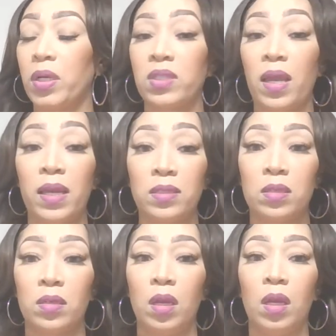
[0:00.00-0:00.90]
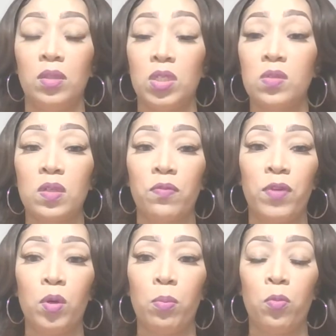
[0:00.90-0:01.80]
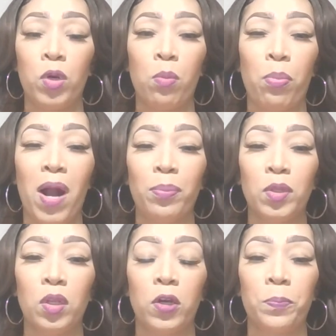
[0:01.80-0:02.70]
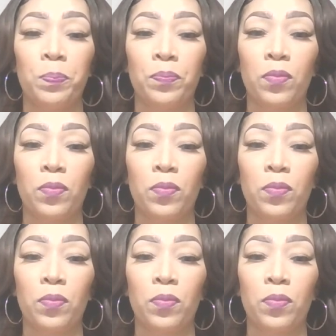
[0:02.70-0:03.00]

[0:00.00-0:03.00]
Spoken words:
Because I had to, this was a real, real popular